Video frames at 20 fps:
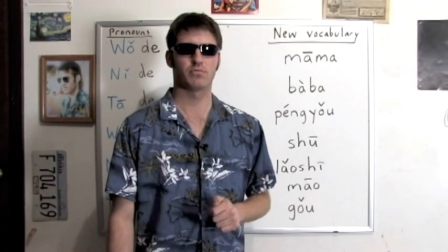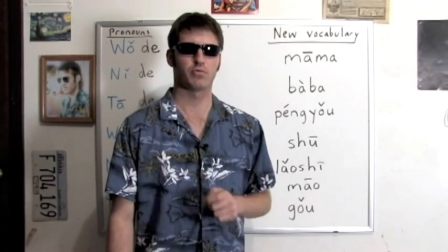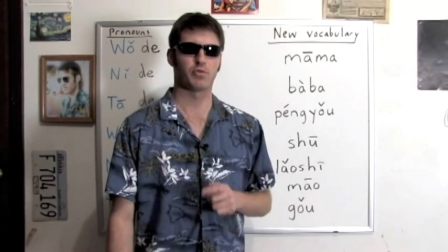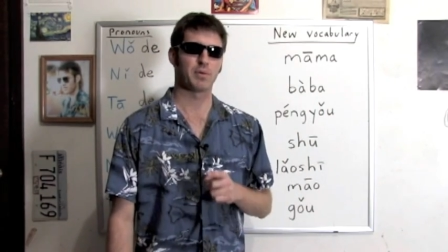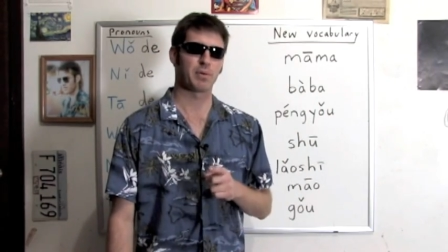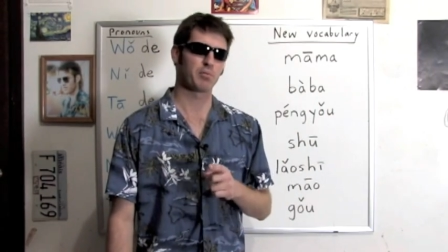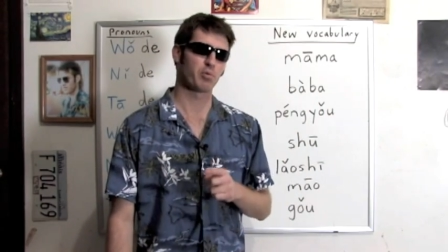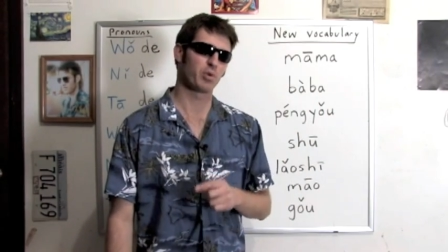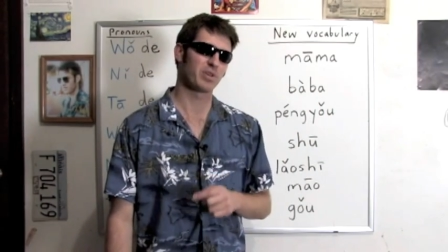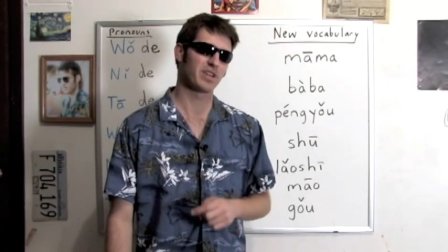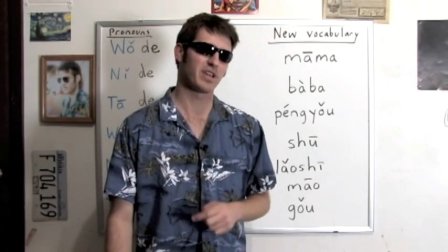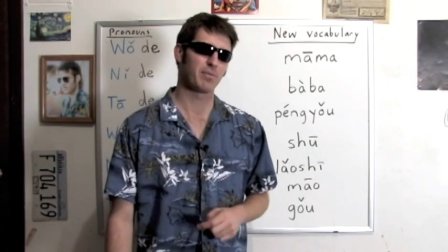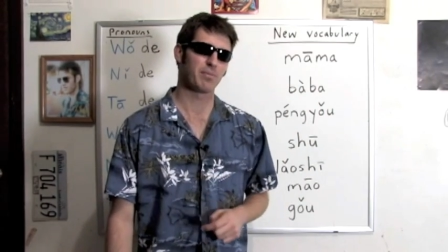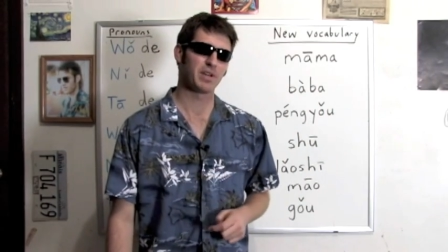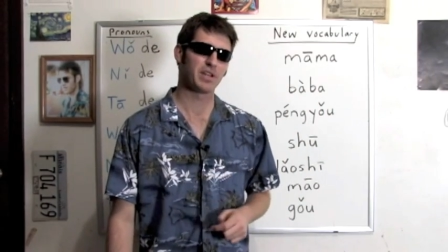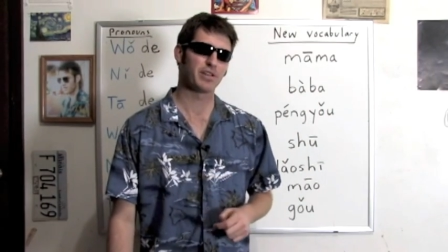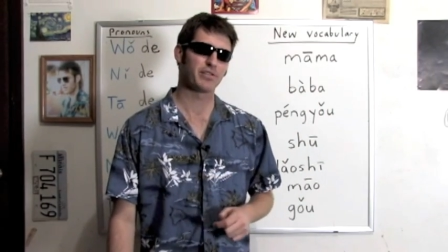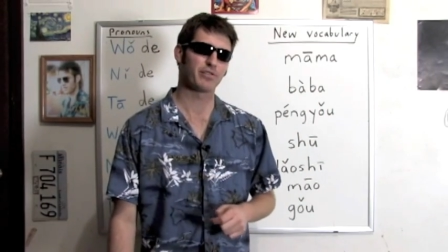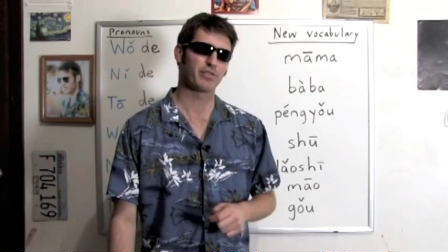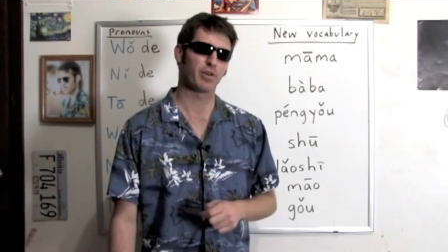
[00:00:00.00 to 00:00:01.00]
remember what that
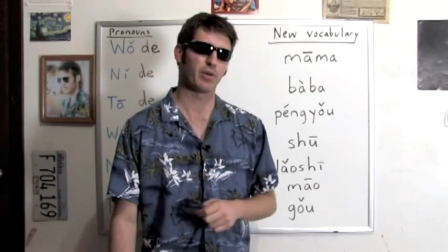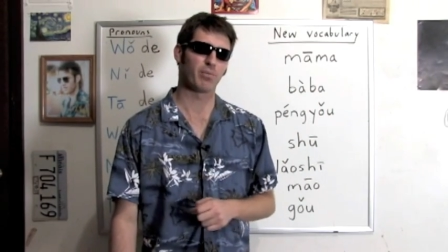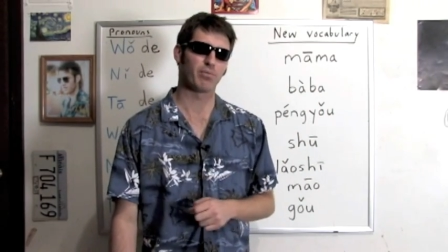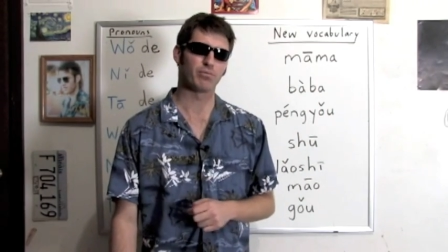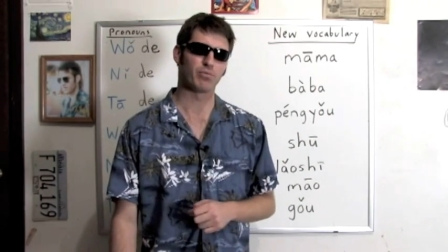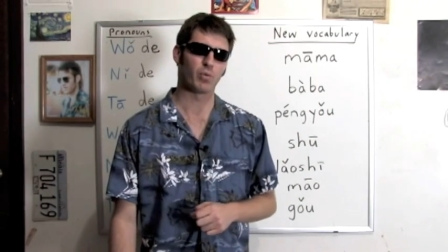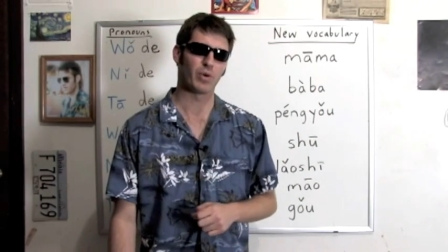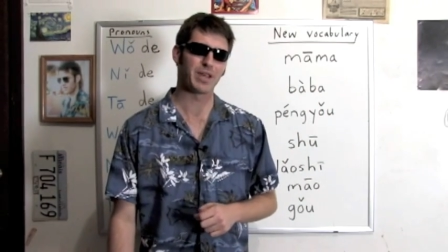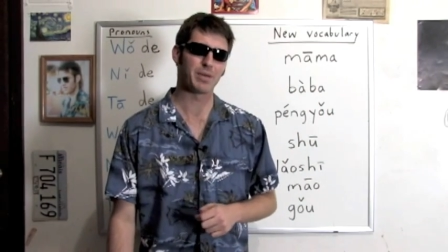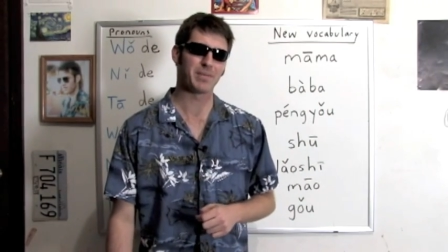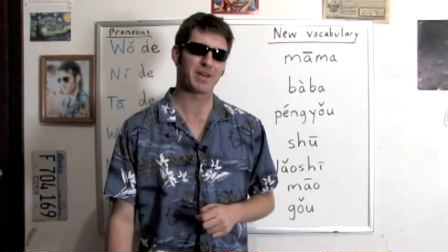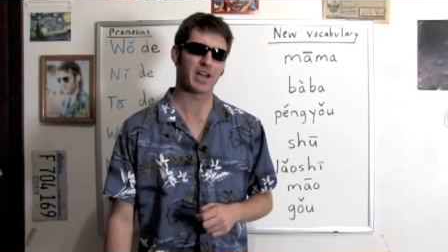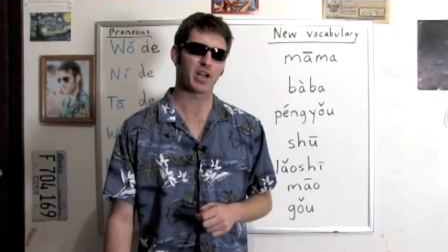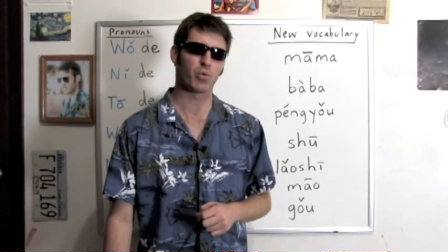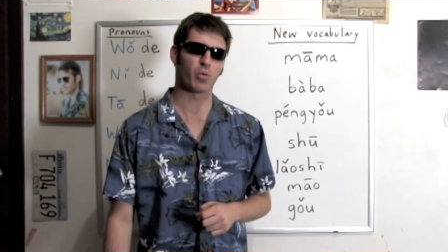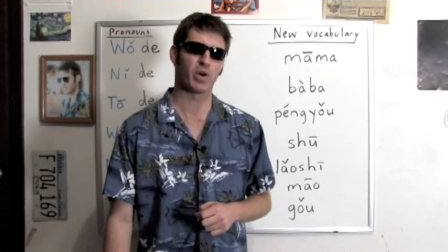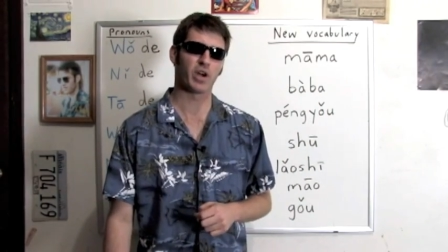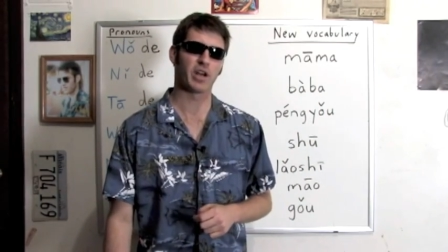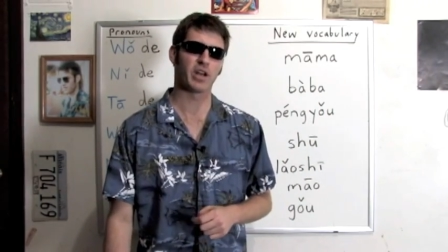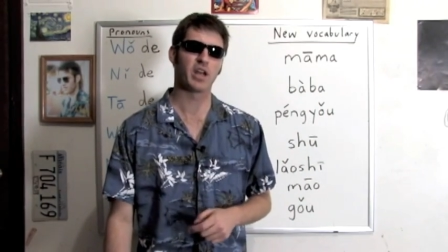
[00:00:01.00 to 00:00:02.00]
means from way
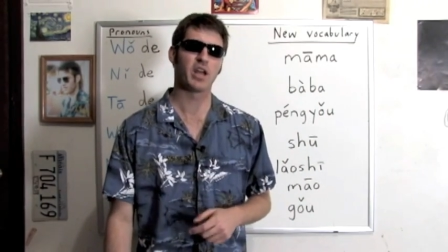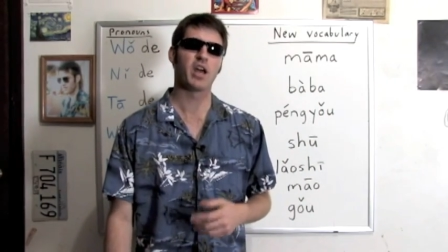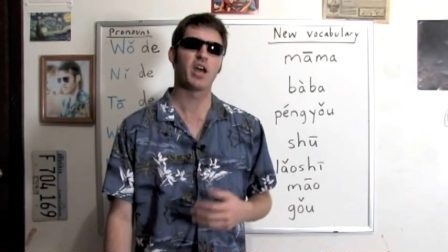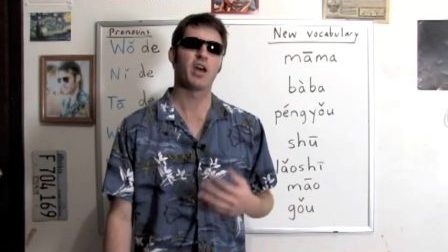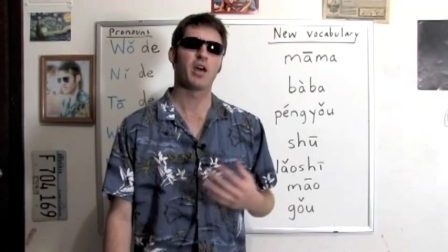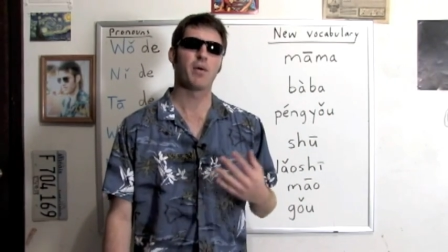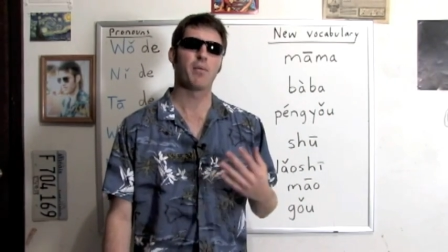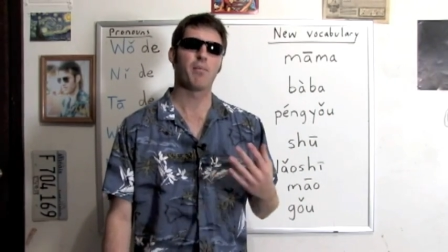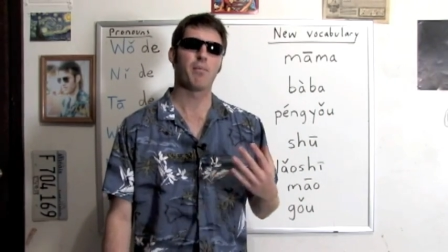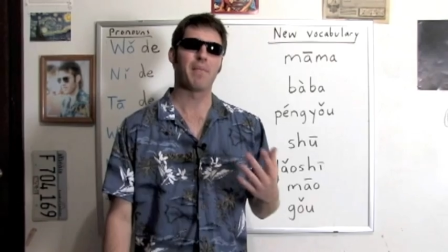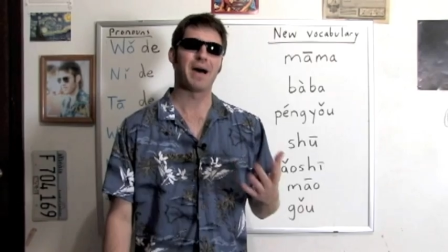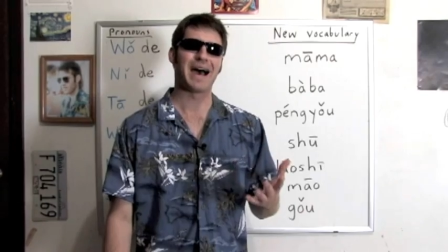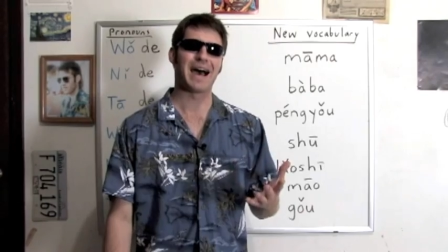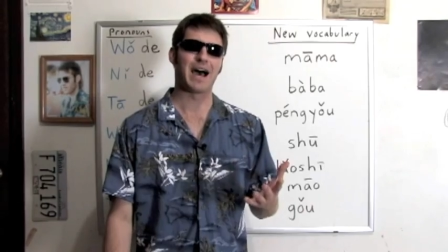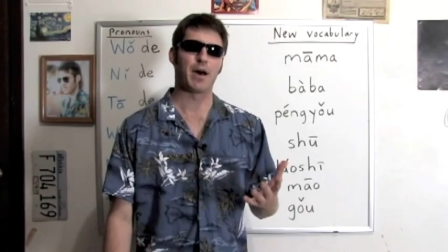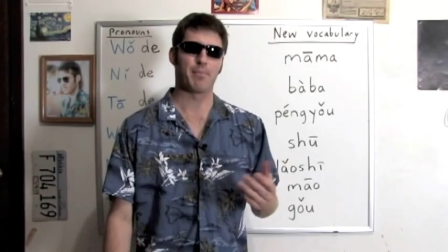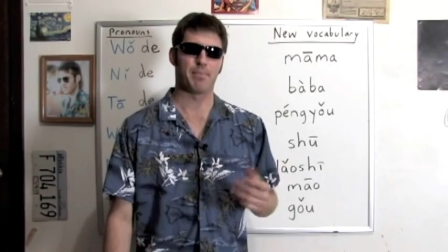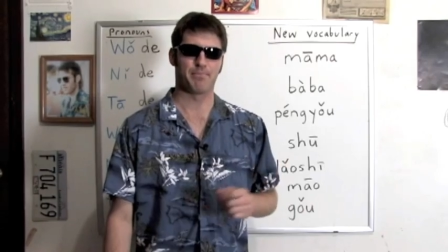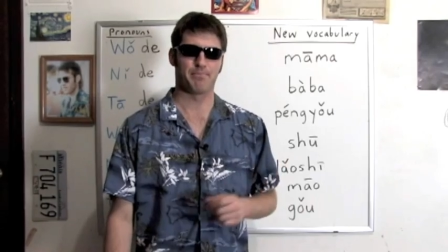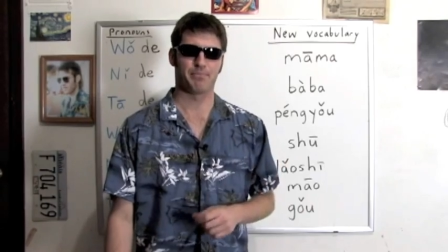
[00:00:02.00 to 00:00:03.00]
back when
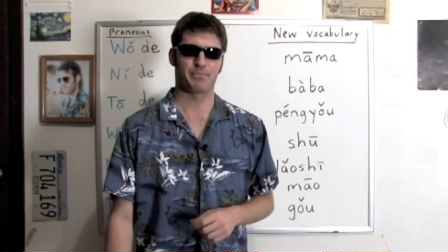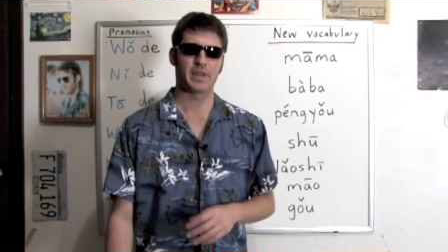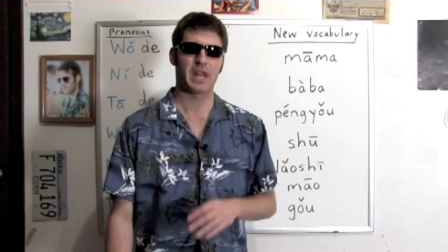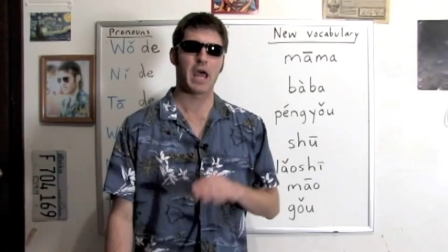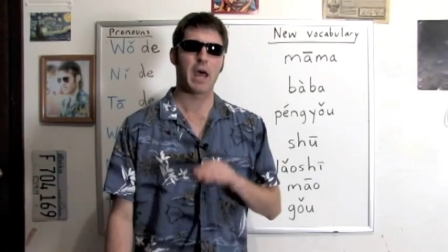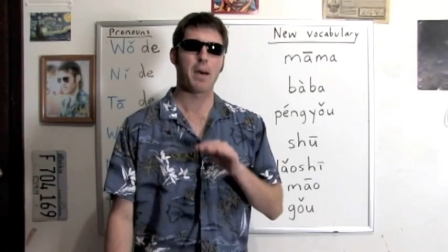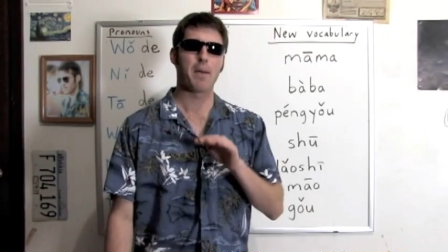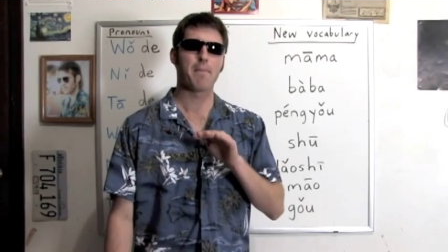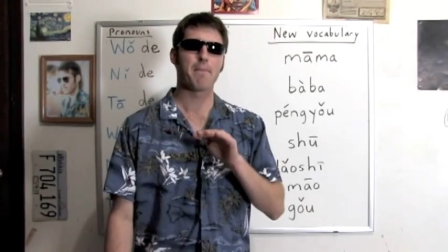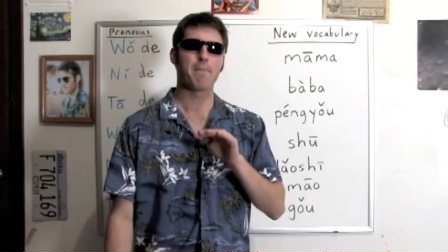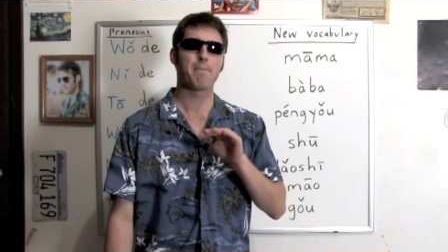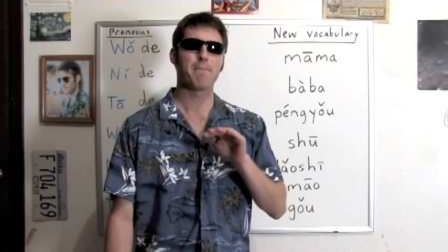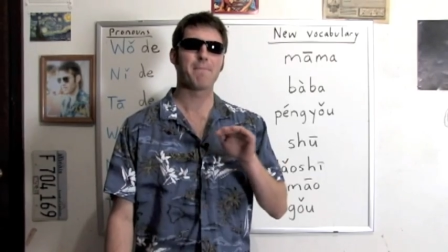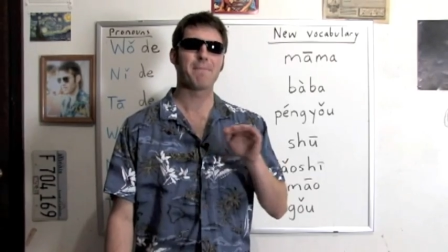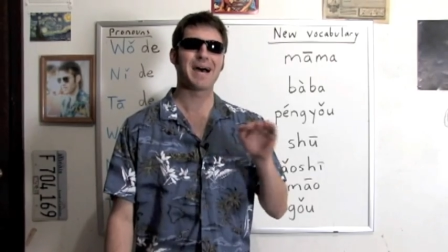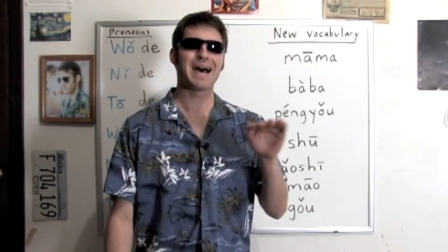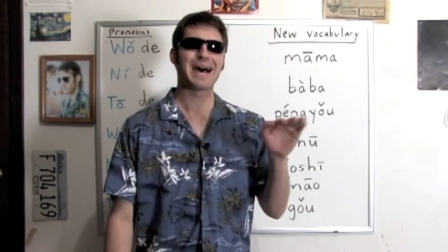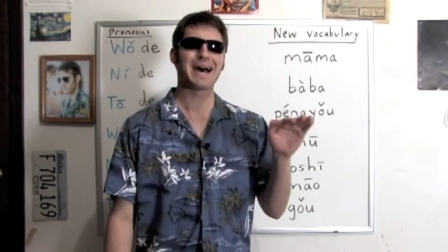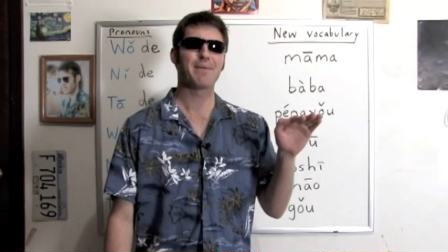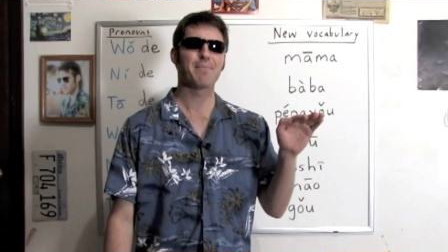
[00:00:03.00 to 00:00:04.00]
mom
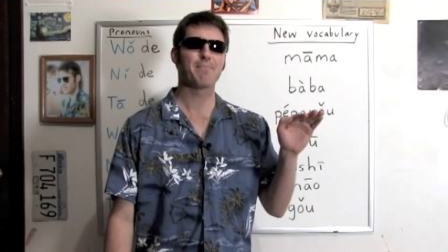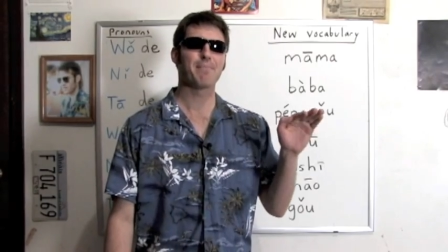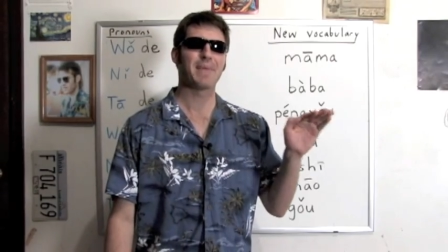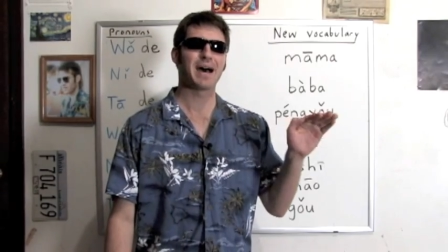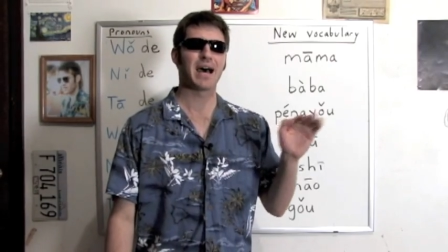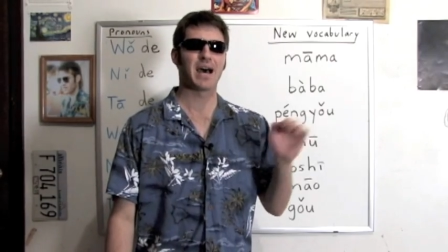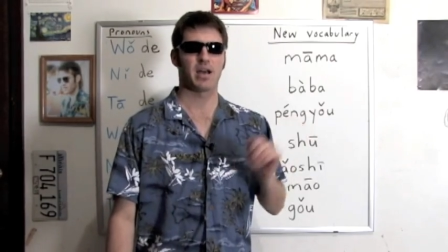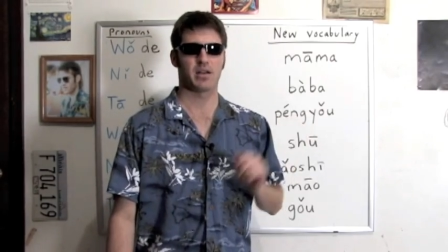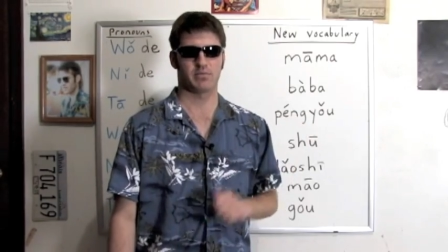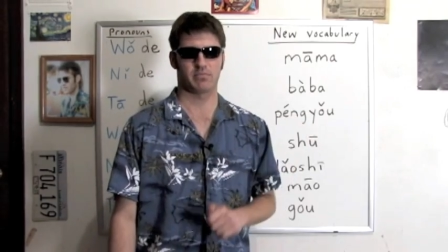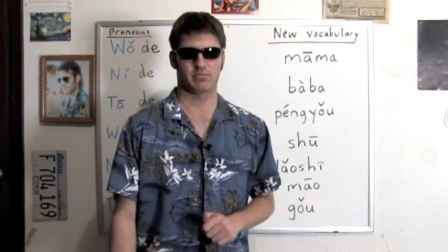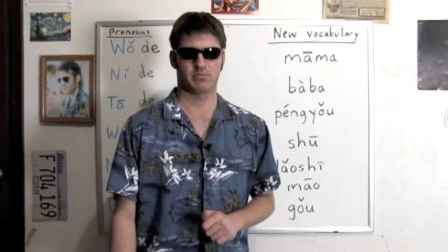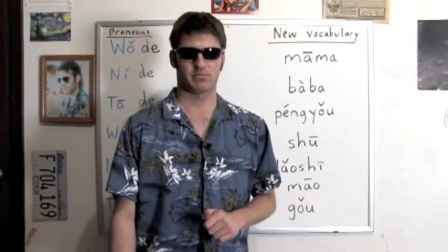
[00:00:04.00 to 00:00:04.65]
mama